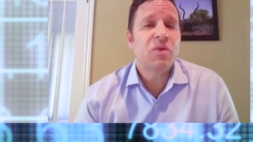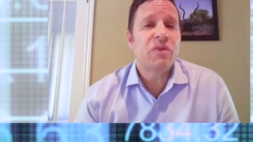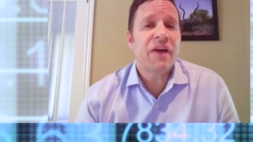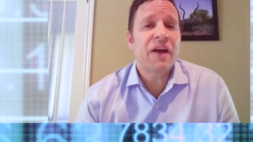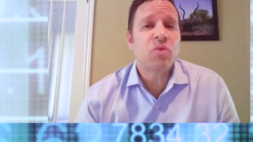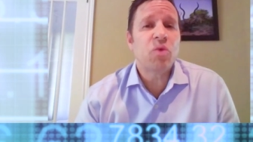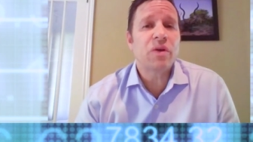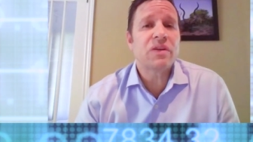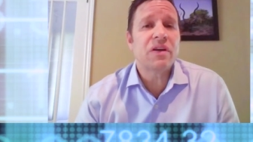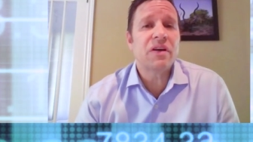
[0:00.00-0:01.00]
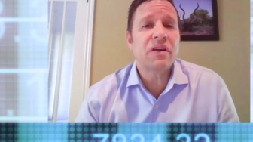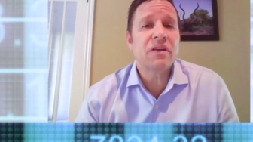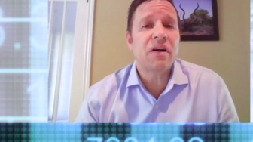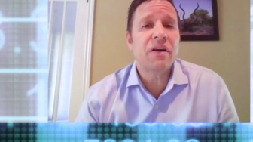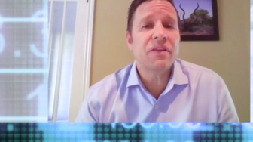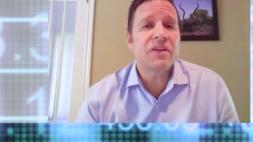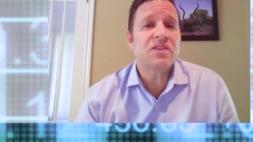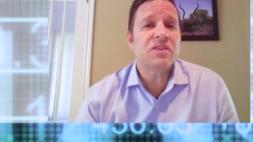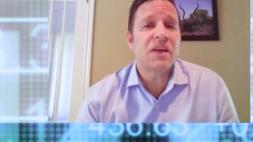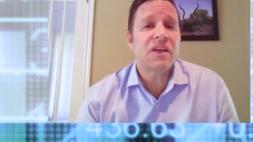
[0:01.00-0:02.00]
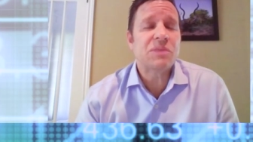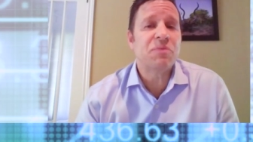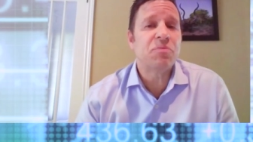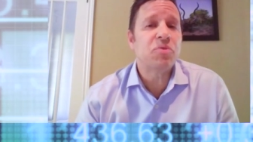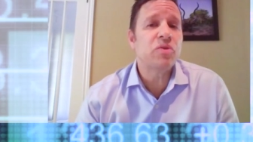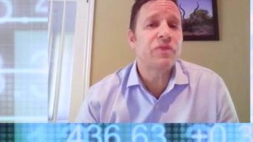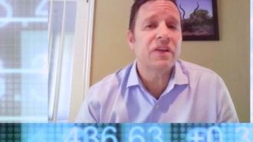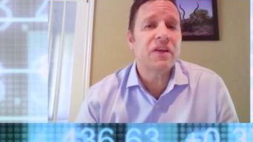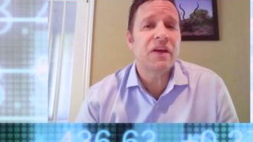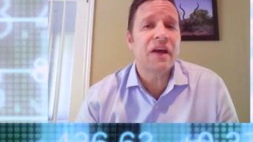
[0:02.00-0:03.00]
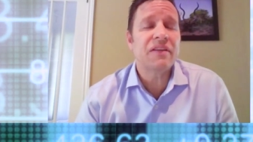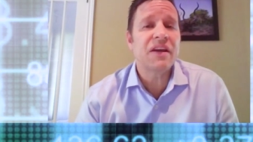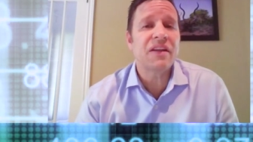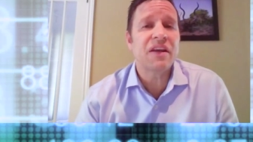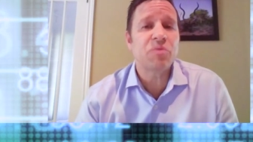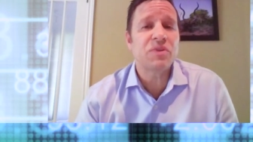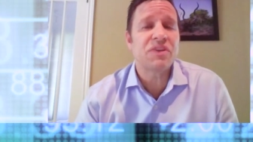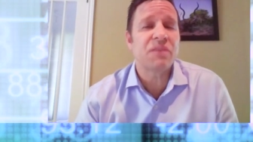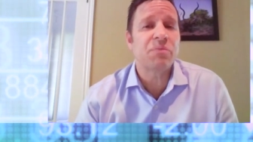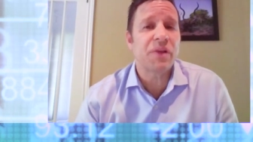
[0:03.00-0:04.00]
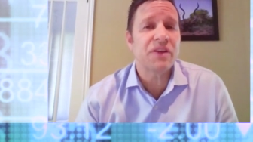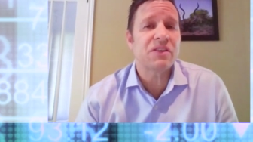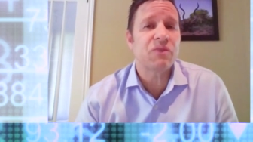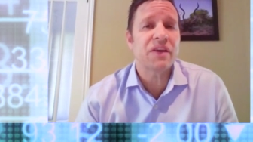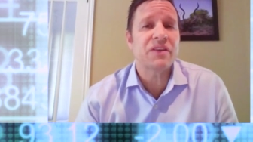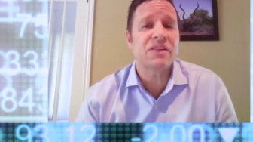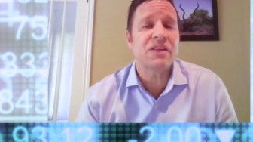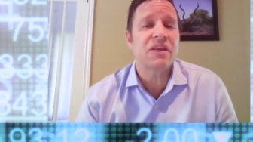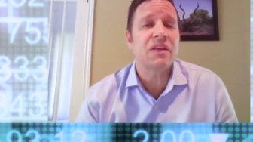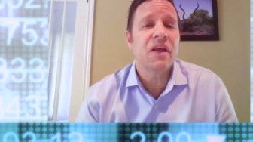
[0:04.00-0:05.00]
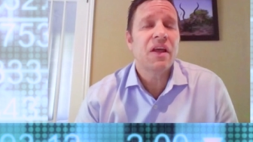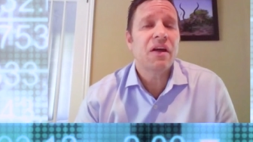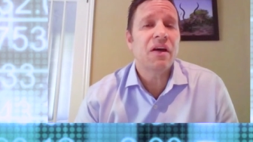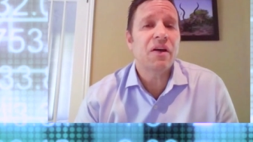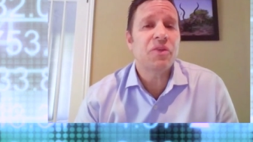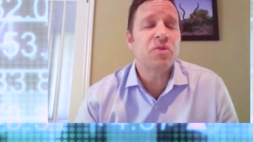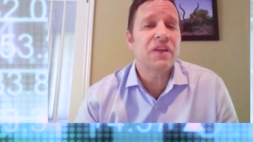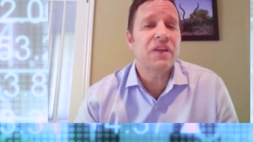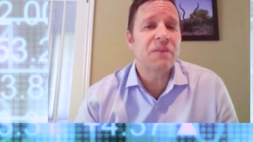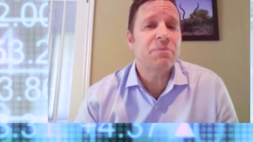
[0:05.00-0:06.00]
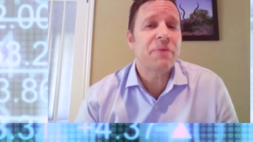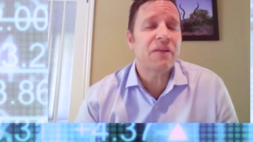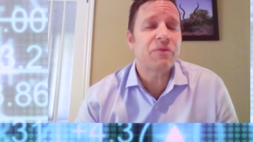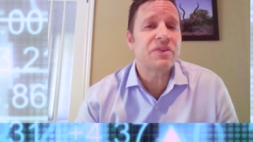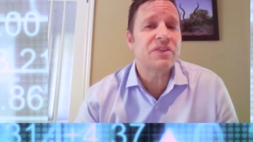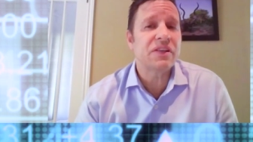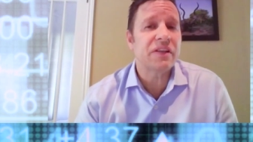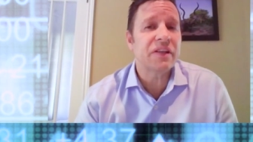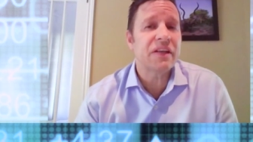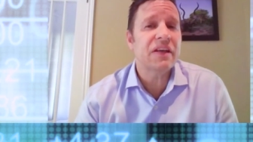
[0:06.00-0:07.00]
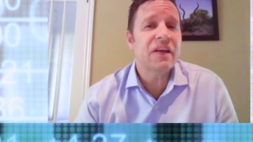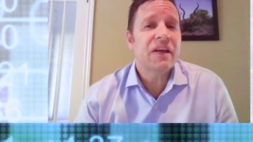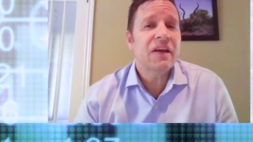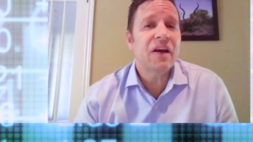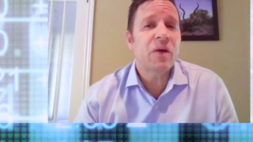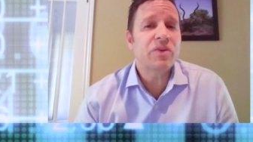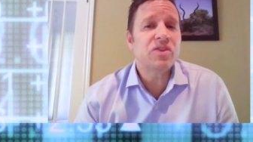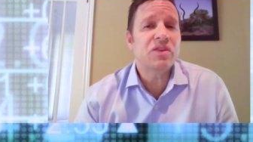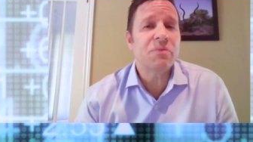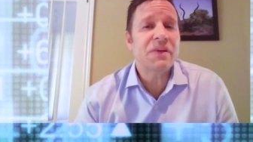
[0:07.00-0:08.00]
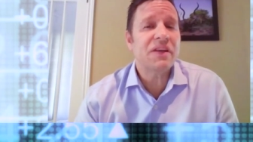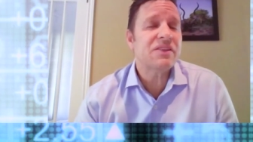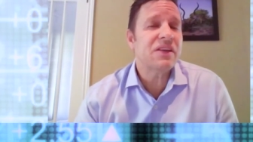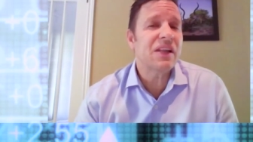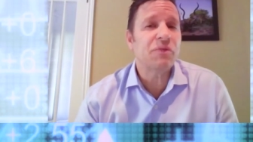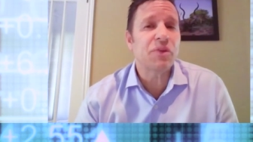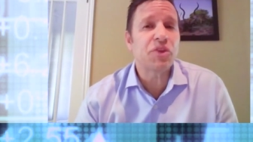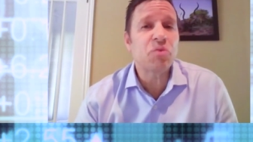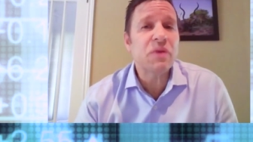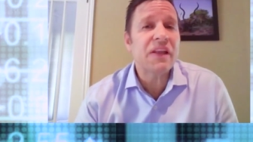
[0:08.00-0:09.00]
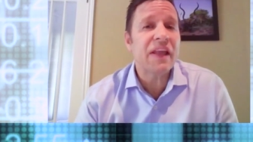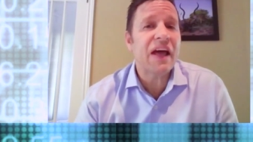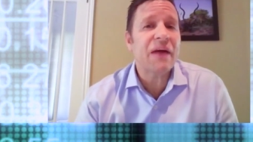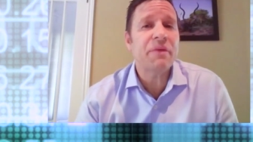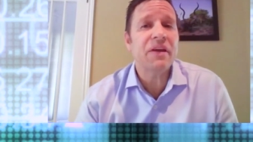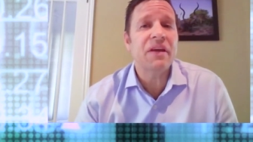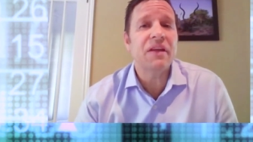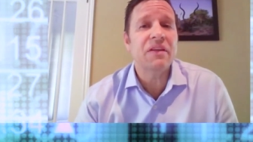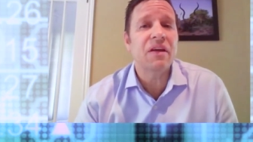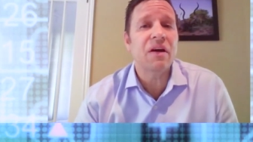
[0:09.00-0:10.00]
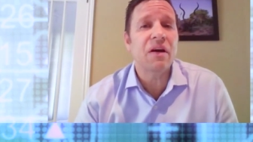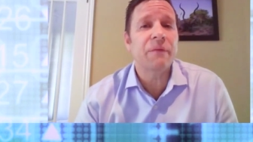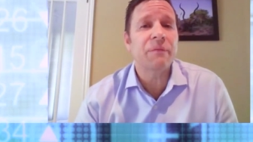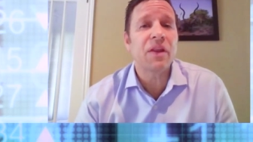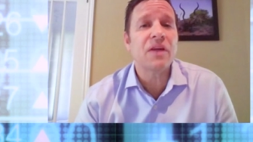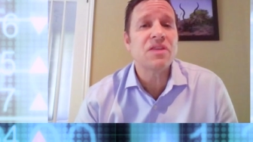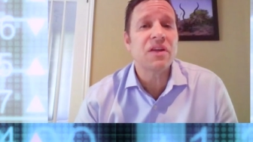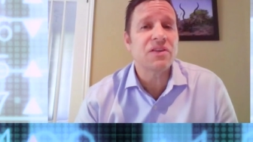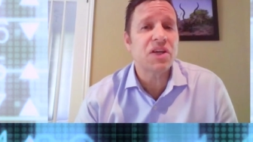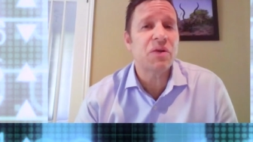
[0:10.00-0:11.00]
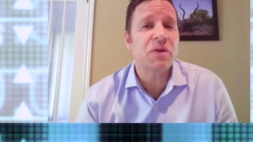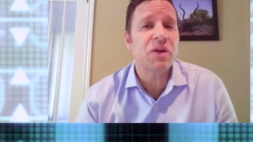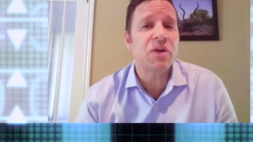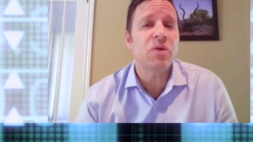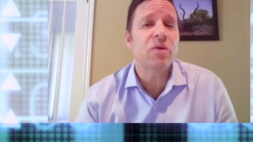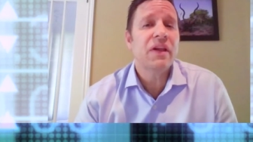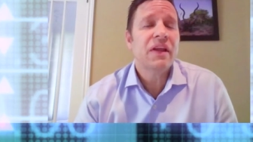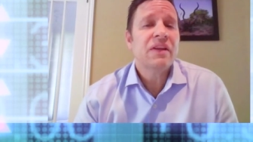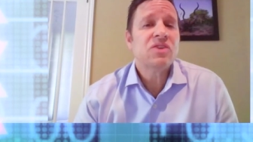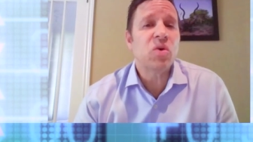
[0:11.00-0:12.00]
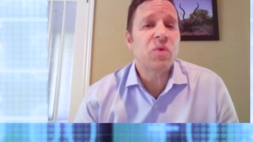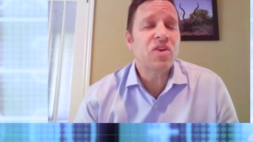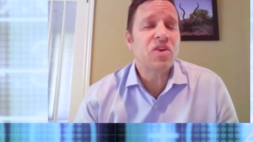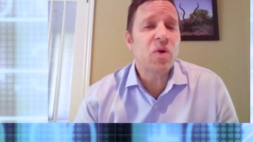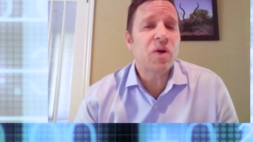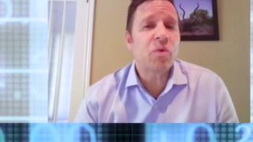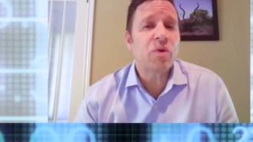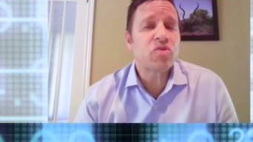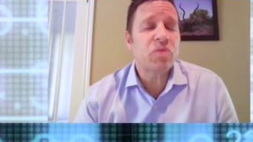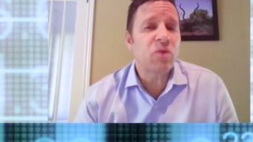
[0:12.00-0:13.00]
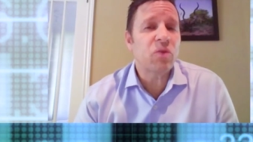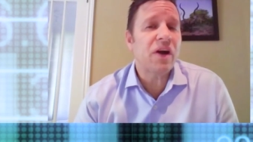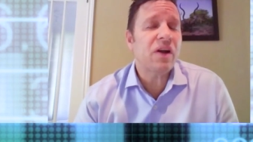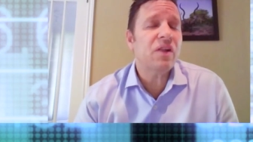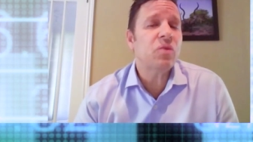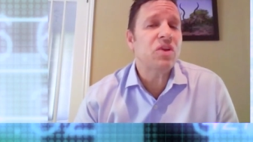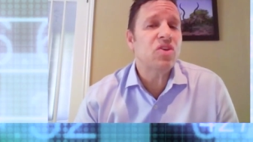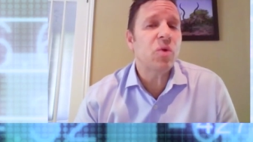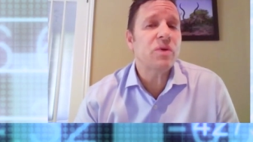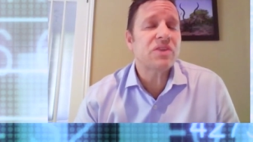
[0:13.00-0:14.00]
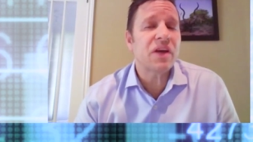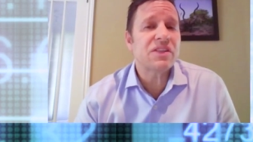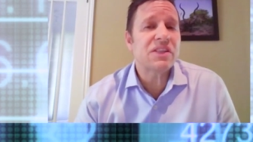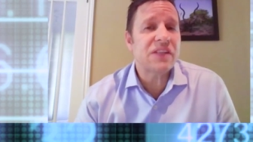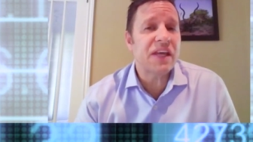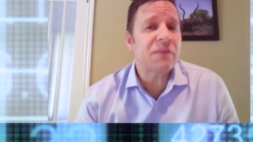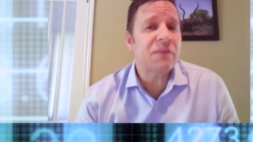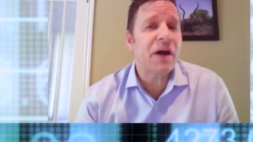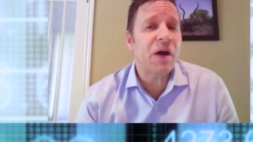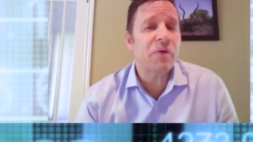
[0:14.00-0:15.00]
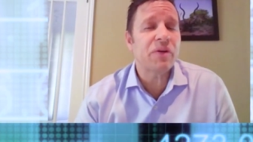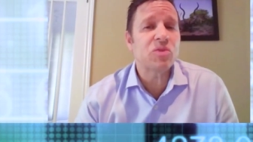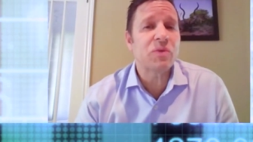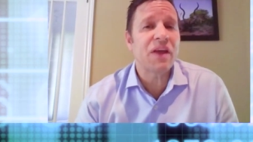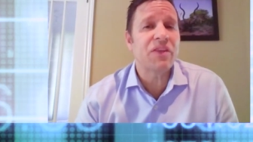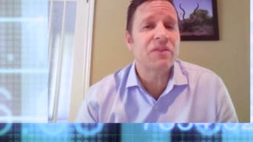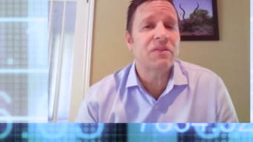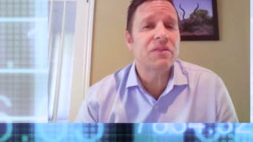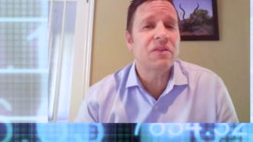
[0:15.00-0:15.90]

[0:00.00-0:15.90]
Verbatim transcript: We've had work done on this, and it's been proven at ninety-nine percent plus efficacy uh, through the ImPaKT facility, uh, which is a B S L level three lab in um, London, Ontario. So we know it works really well. We know it's got staying power because we had